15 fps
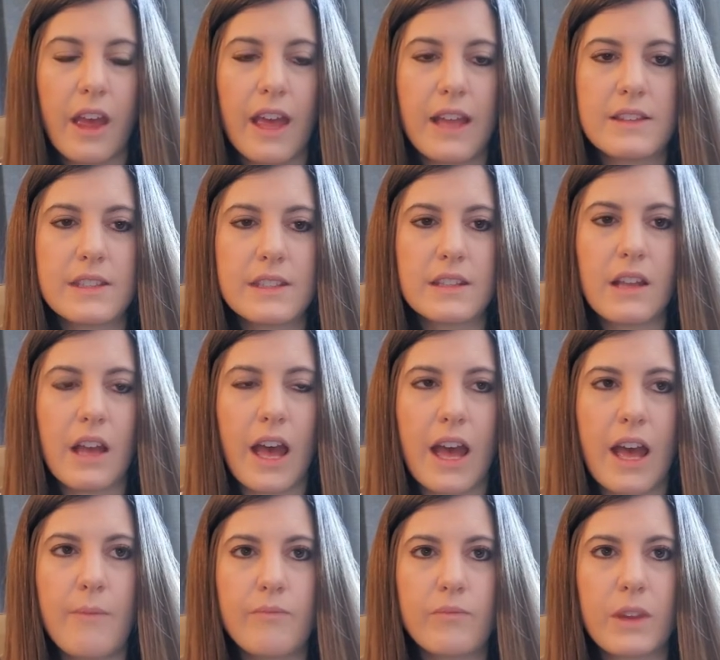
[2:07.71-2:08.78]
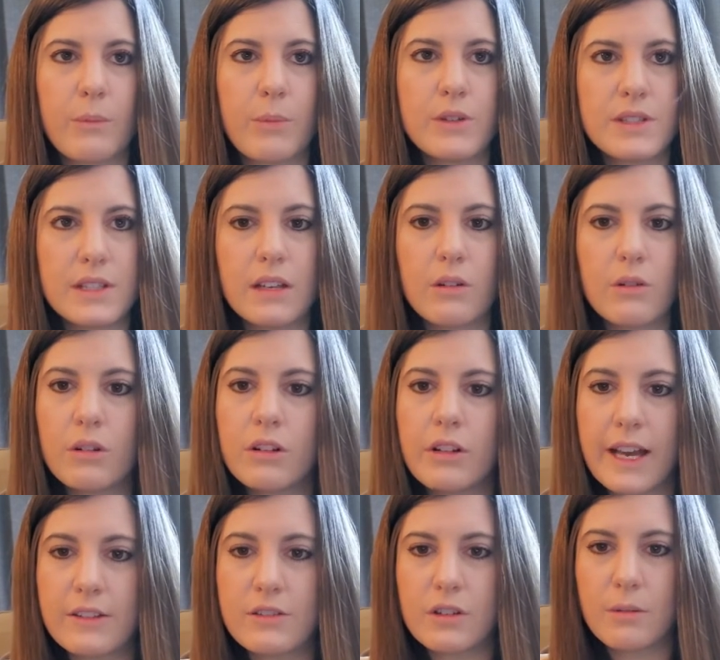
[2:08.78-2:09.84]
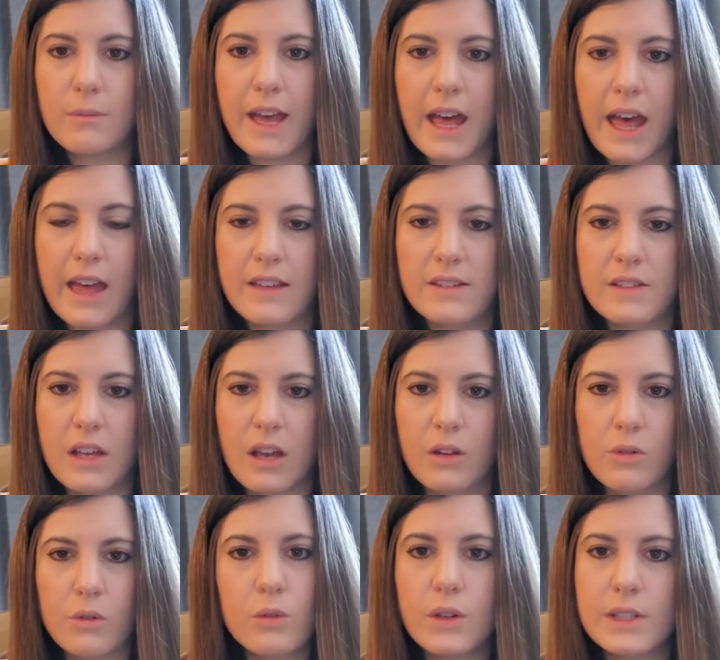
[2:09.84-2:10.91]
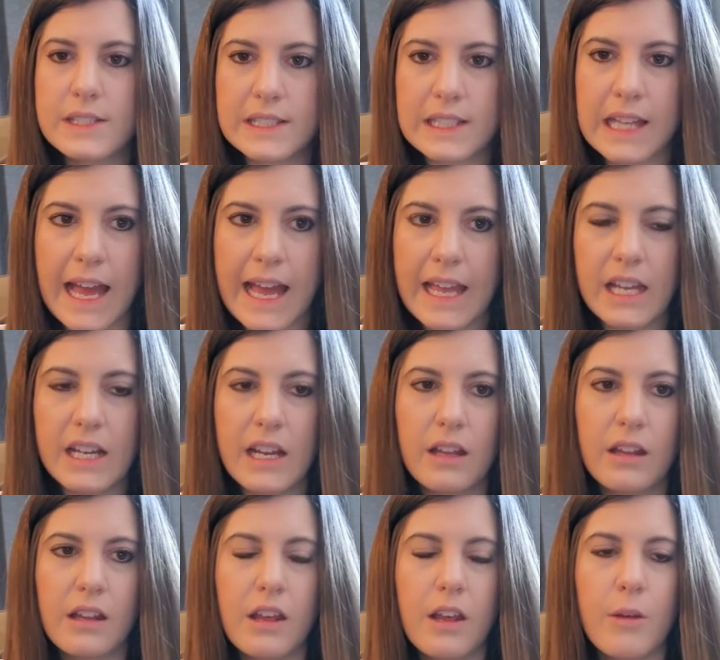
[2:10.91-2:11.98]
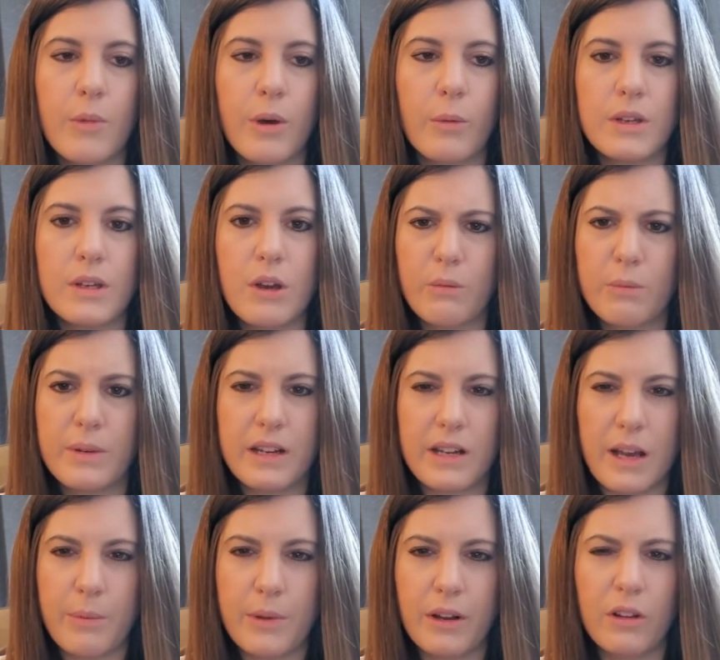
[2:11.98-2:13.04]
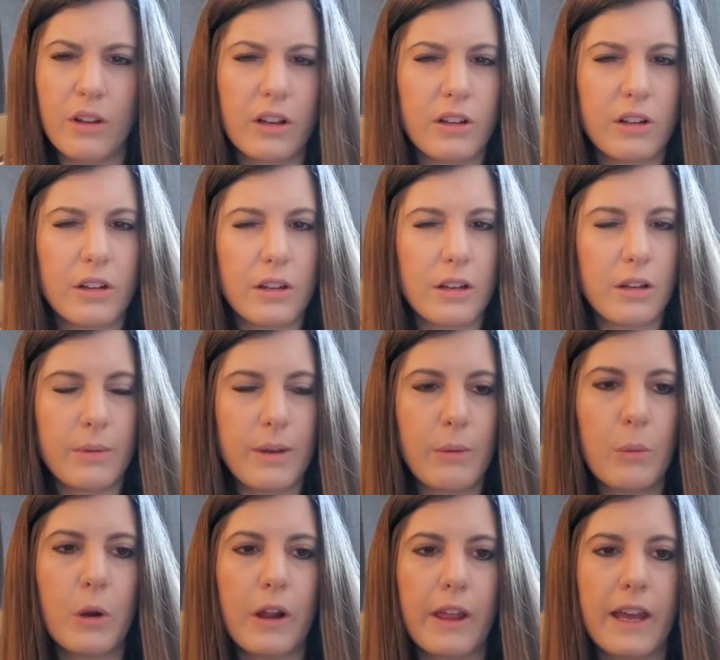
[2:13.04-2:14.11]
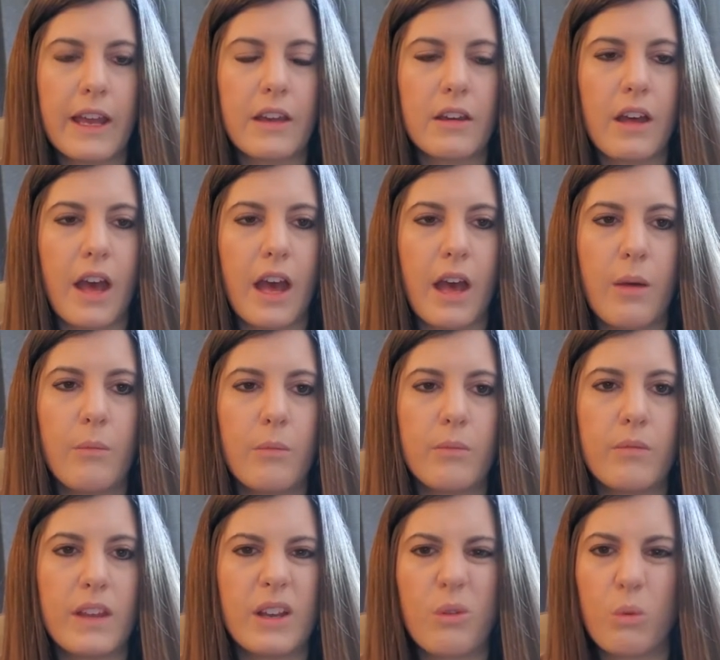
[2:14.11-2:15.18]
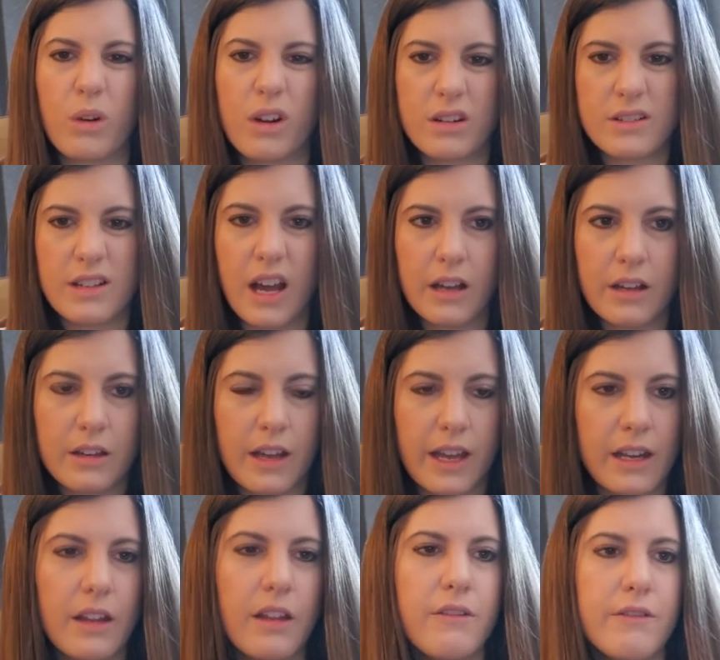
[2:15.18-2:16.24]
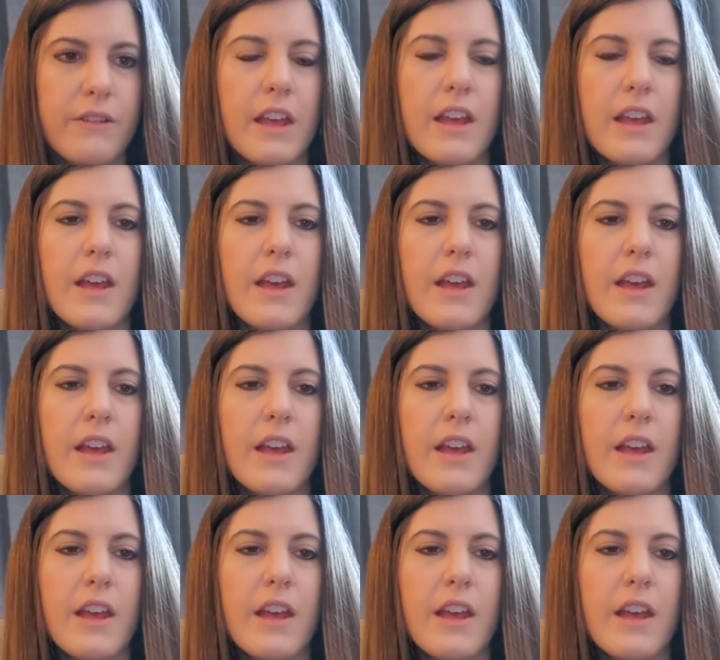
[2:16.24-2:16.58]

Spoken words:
It's posted in Google Classroom as a Google slide, but when you open it up, it'll look a little bit more like a Word doc kind of.